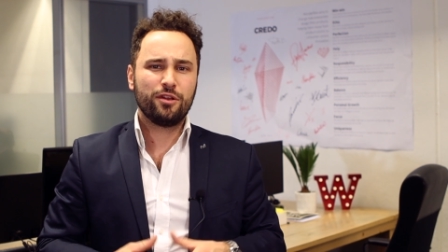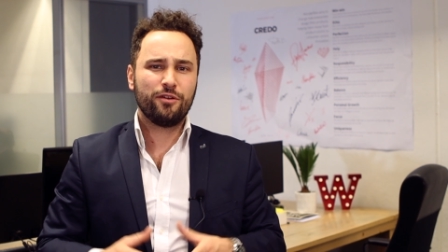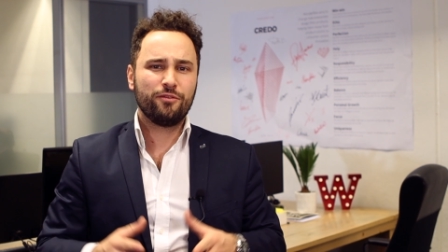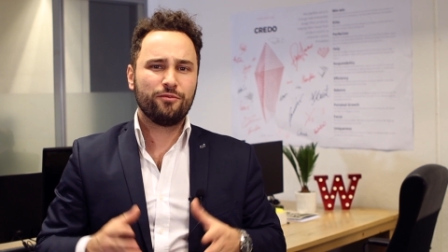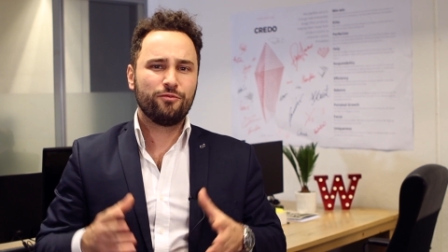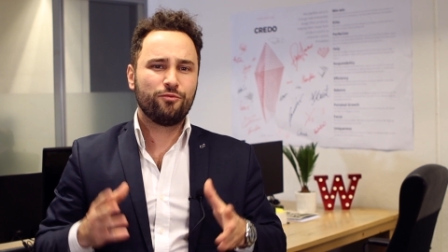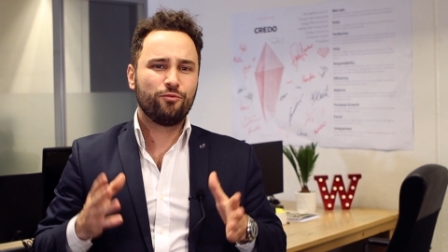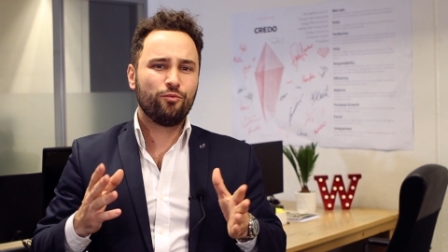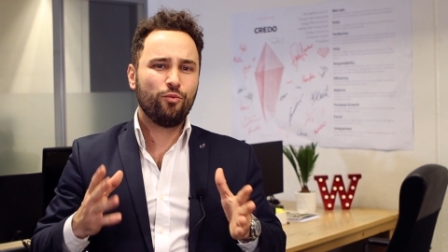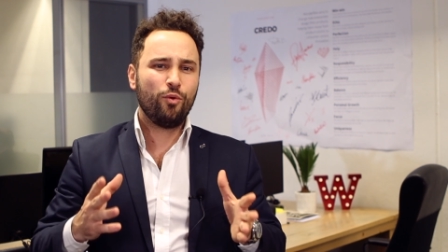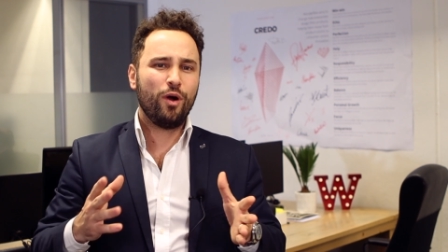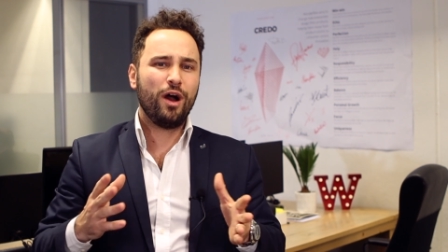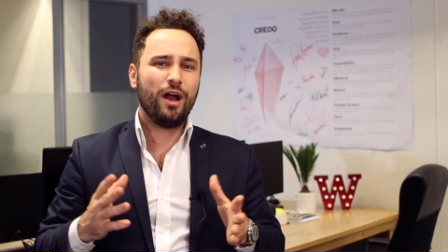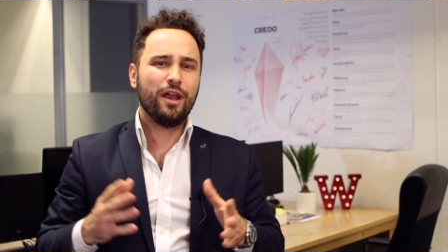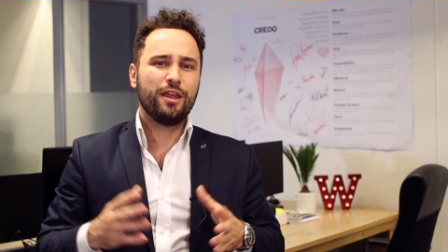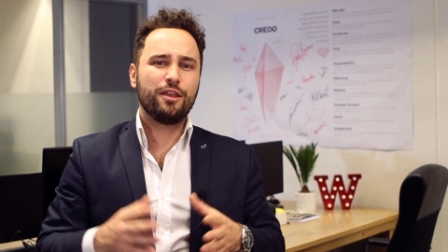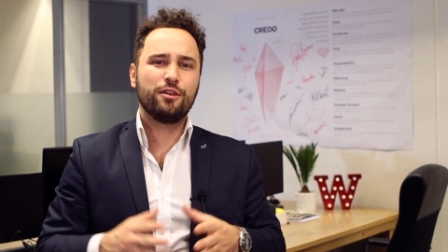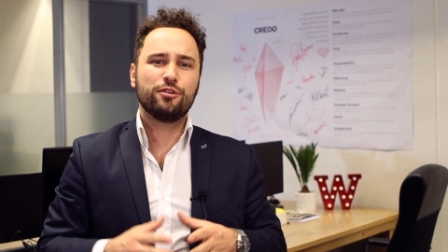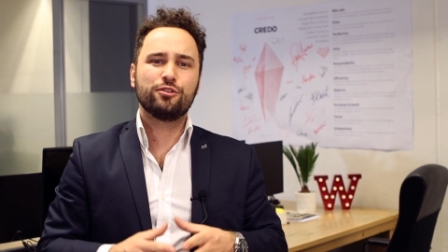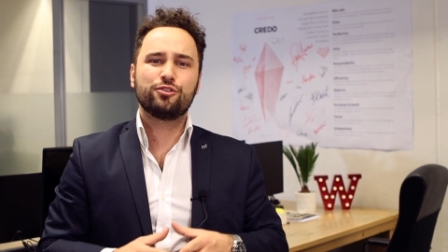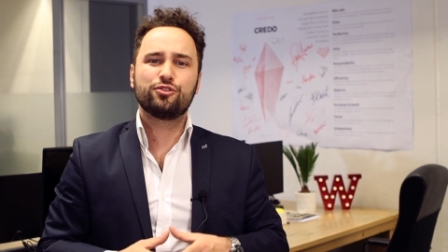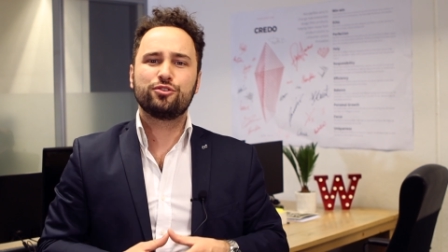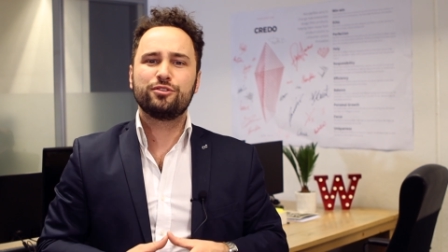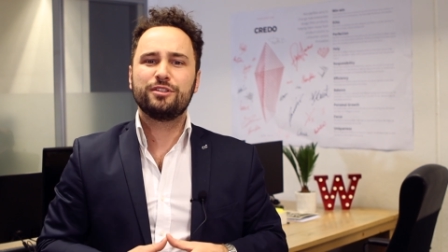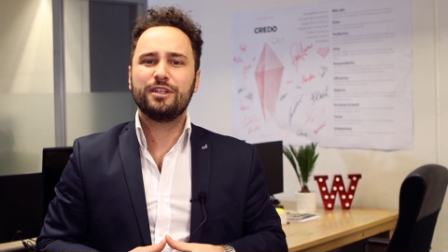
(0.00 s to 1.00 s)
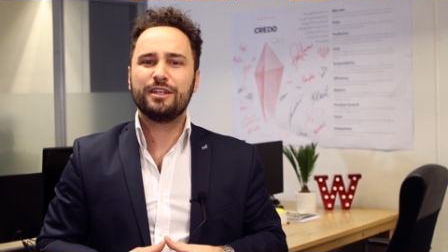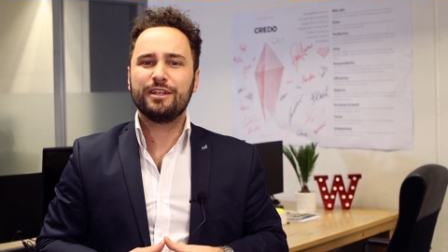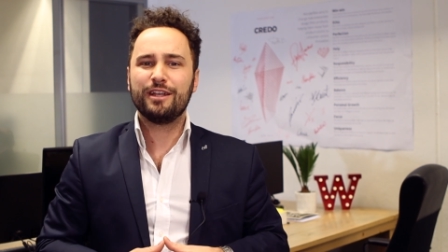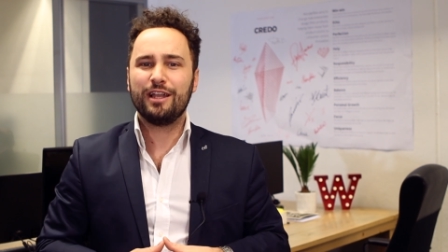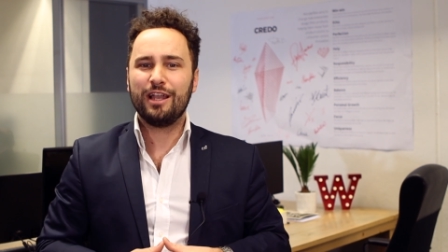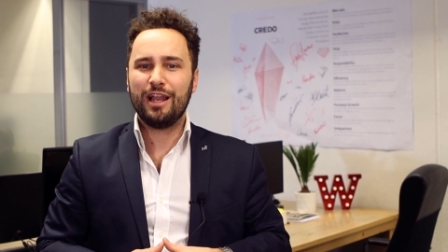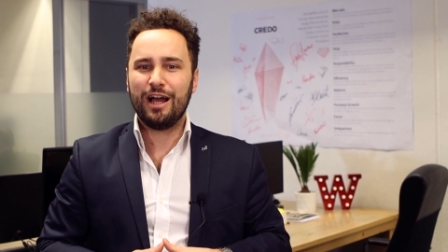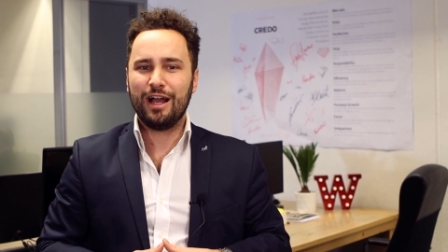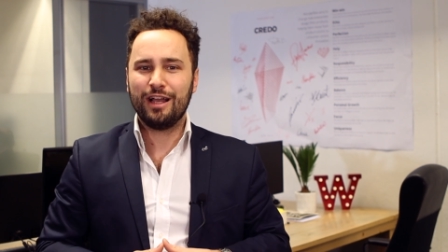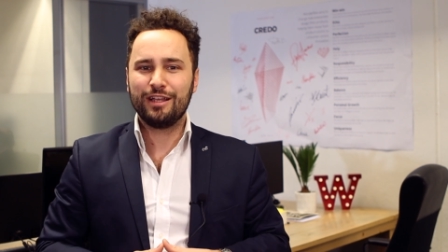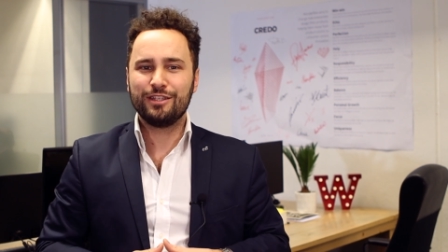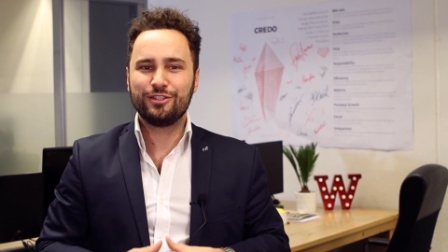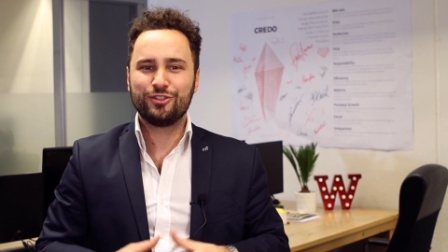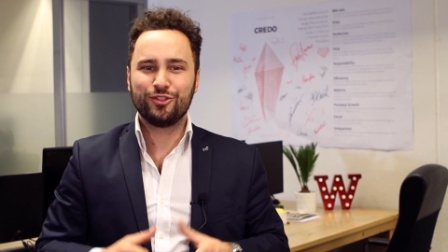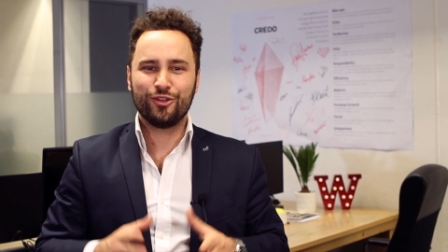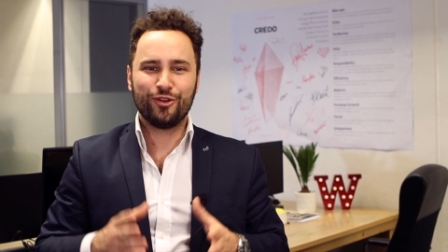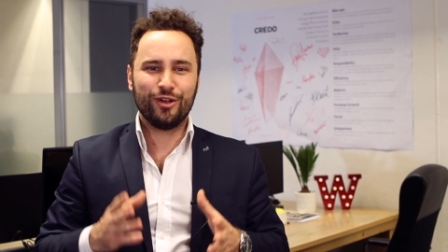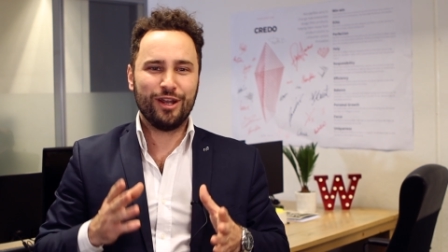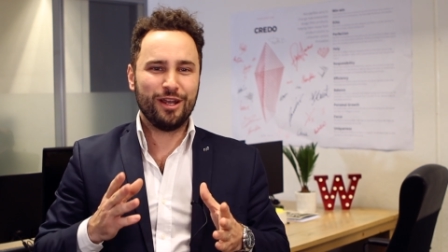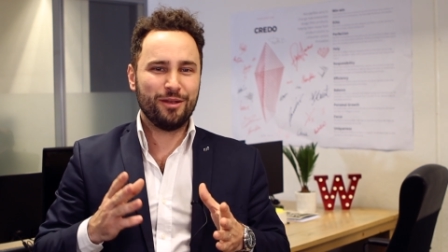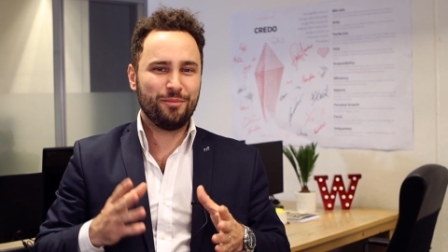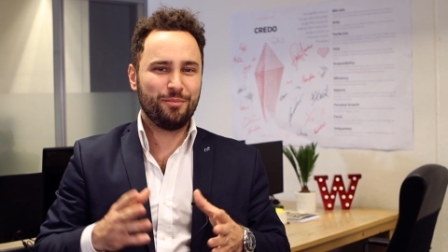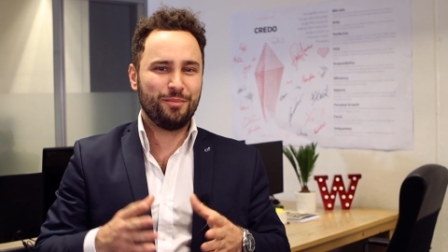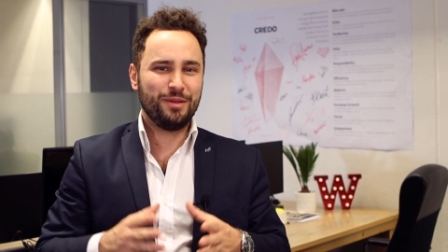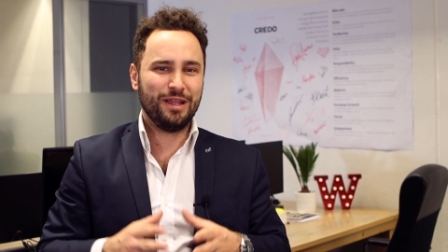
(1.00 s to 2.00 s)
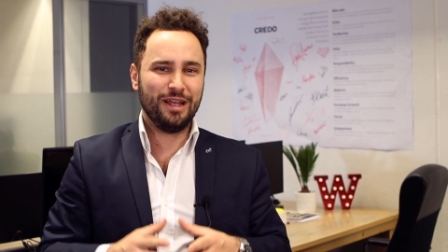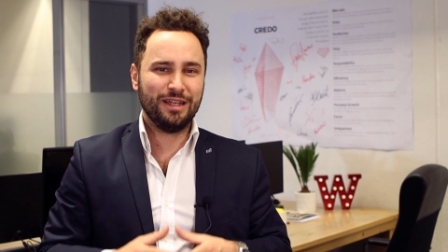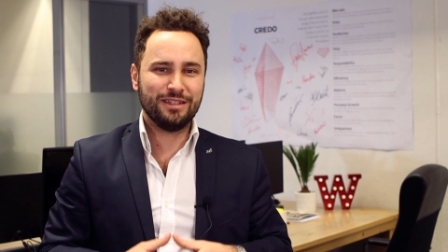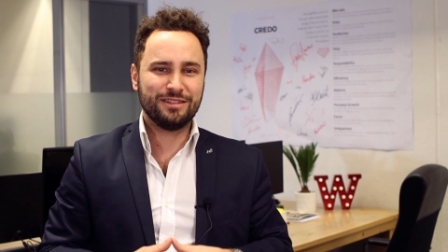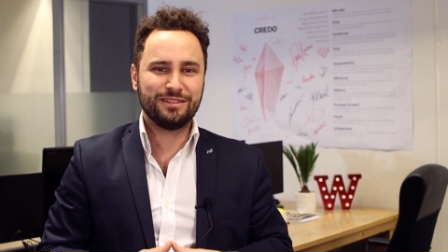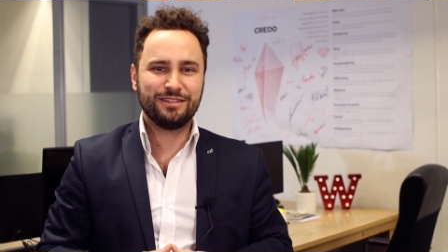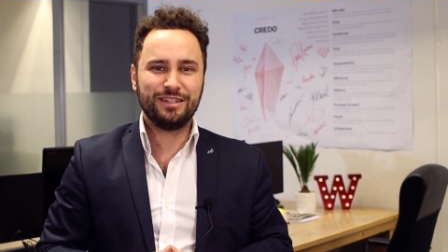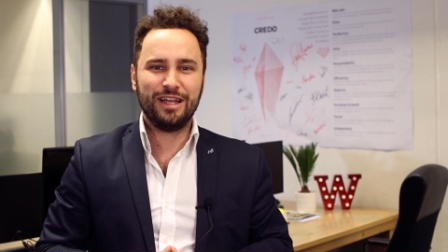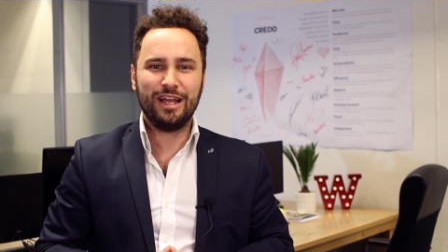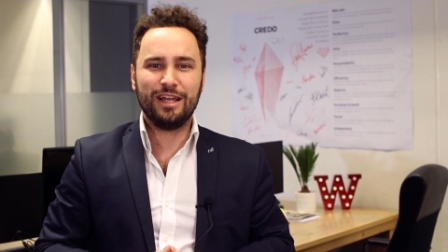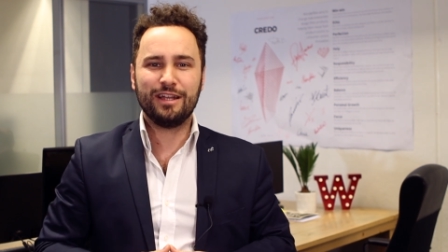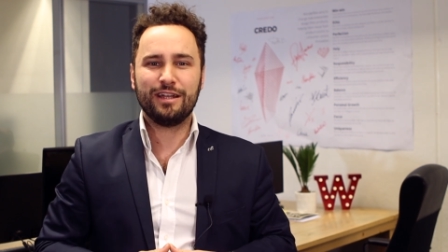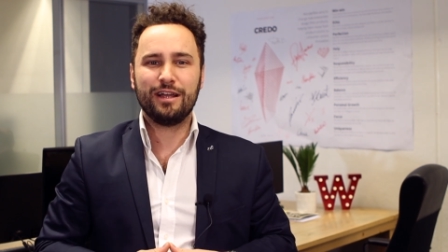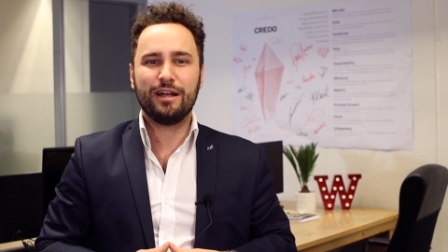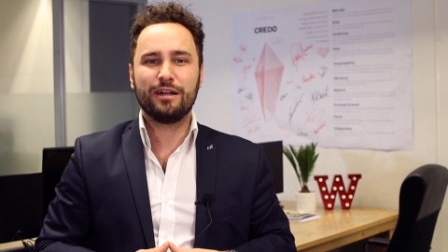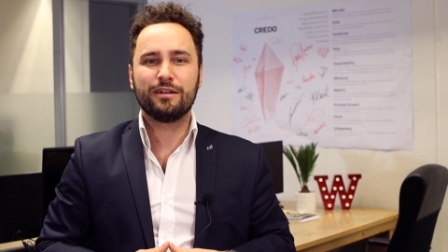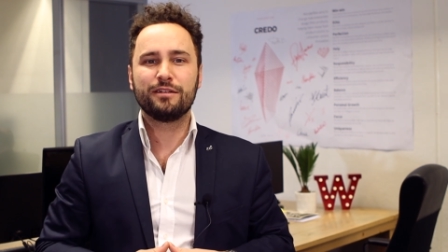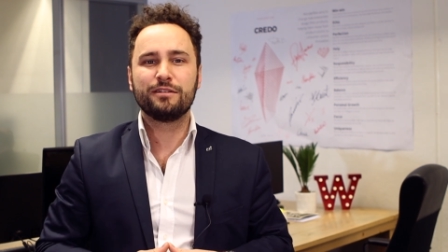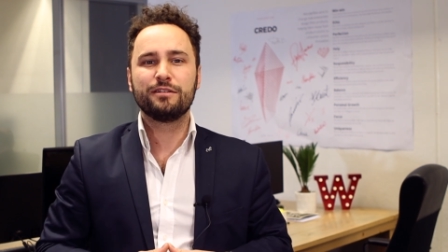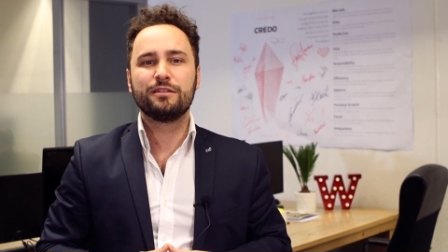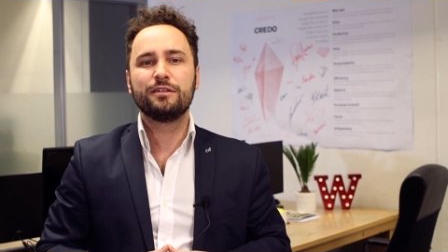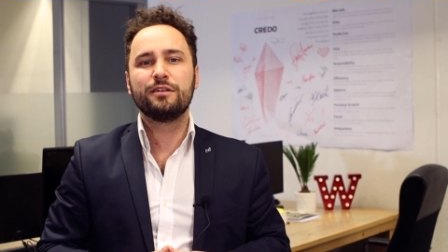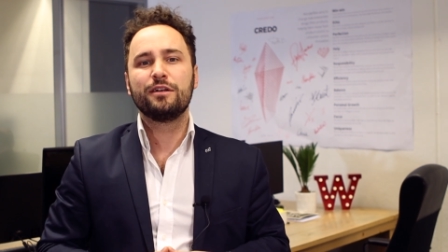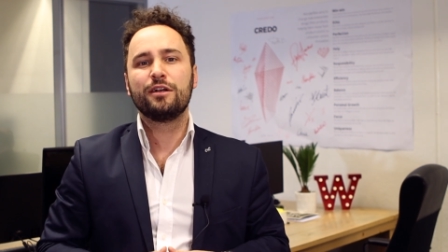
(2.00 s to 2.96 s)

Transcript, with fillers: of why you should analyze your NPS data,